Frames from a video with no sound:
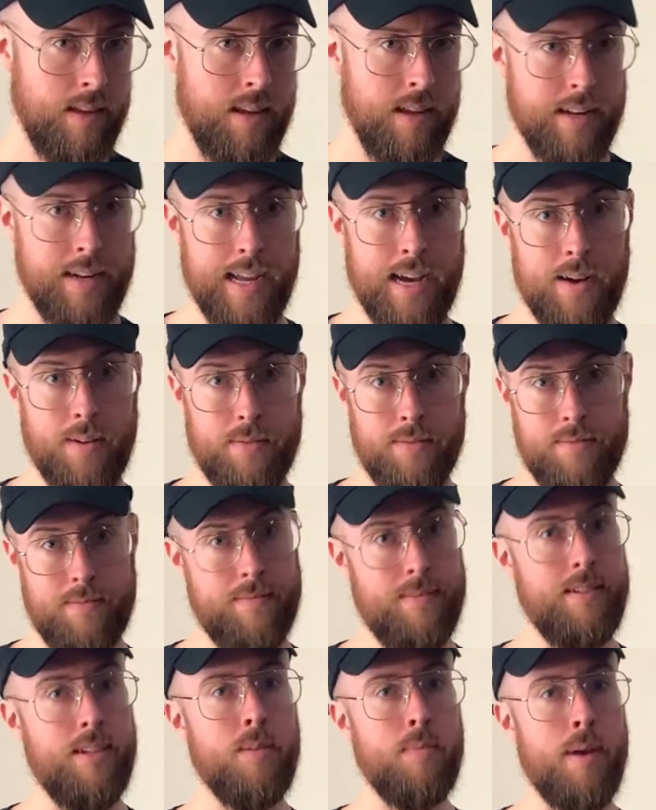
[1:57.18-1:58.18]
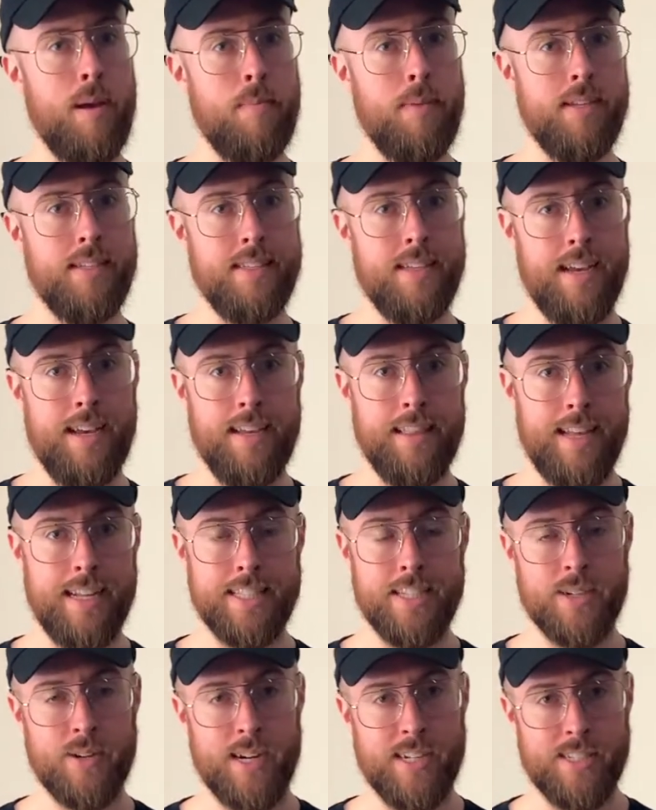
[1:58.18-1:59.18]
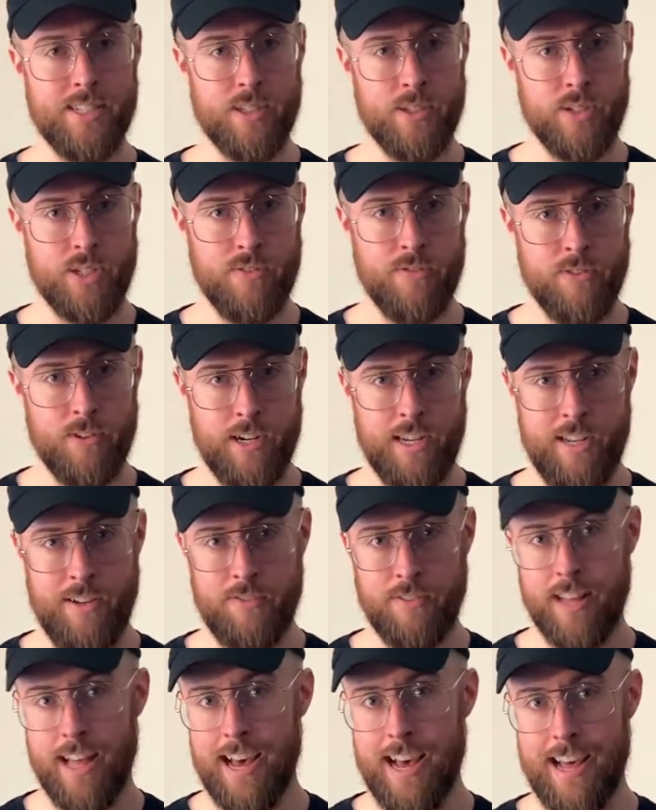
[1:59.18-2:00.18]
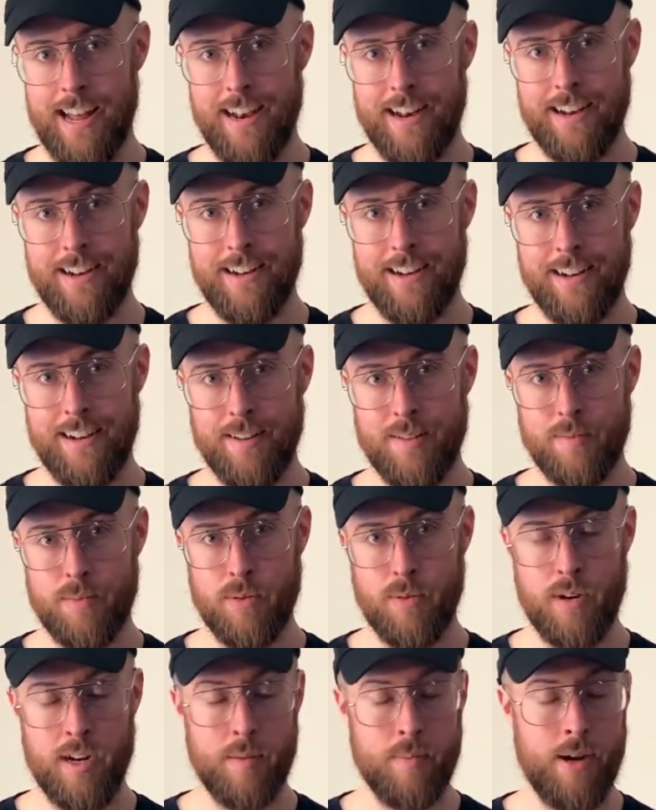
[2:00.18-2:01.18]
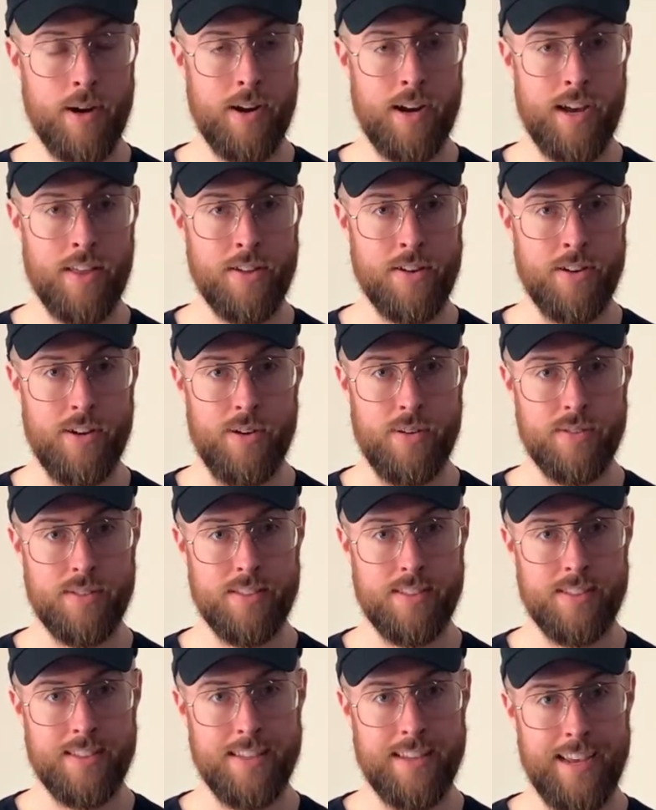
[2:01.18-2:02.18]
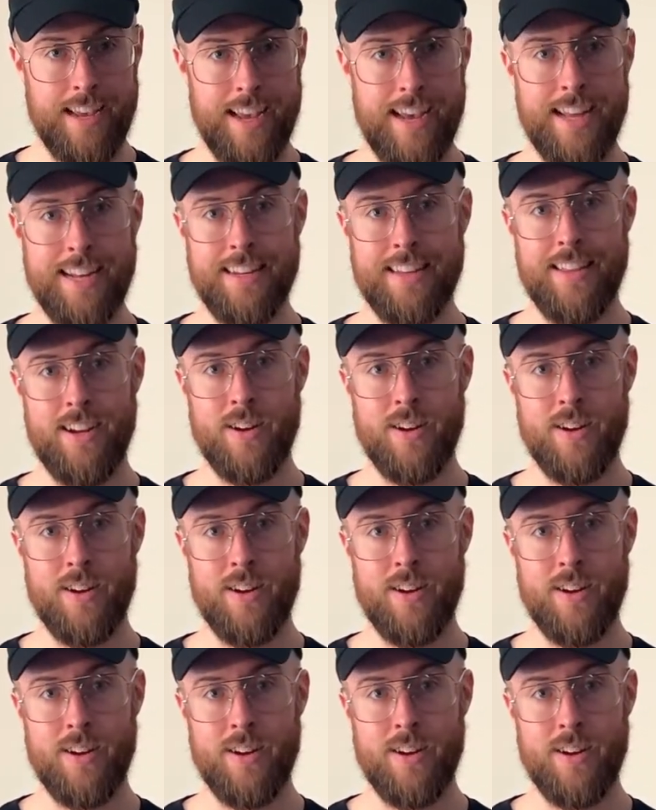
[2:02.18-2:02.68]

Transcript: Now, you may be saying, that's a great solution for E flat, but what about other notes? And there